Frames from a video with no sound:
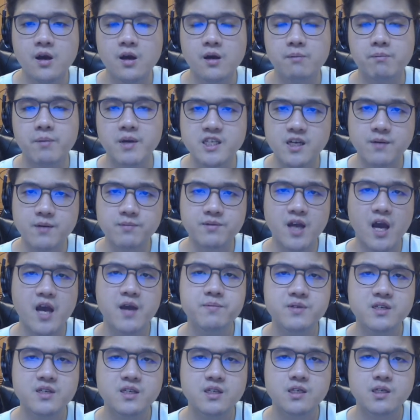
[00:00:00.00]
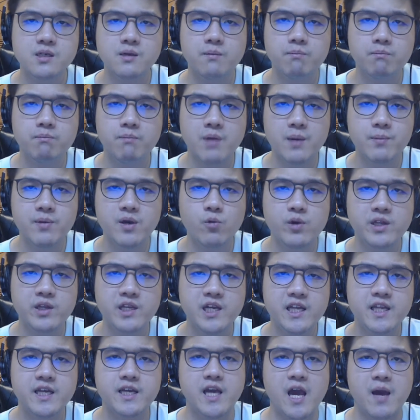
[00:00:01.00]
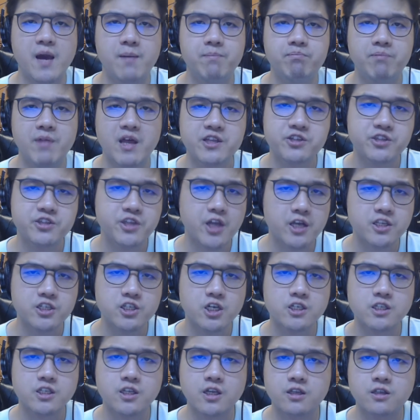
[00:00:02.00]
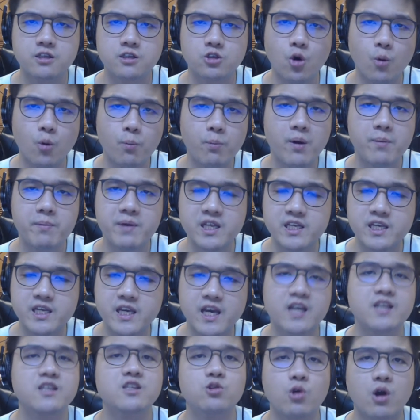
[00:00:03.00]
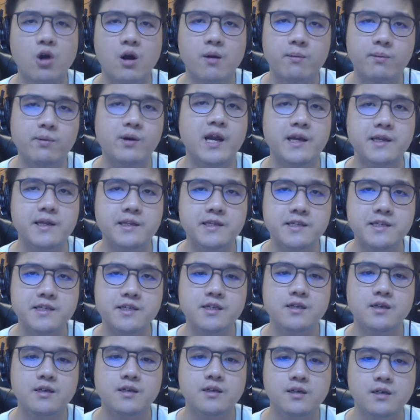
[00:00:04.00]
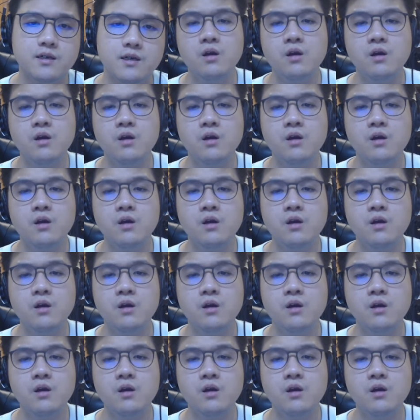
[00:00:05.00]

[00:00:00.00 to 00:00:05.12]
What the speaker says: But sometimes, maybe we need a game that's not just a dopamine kick to our brains.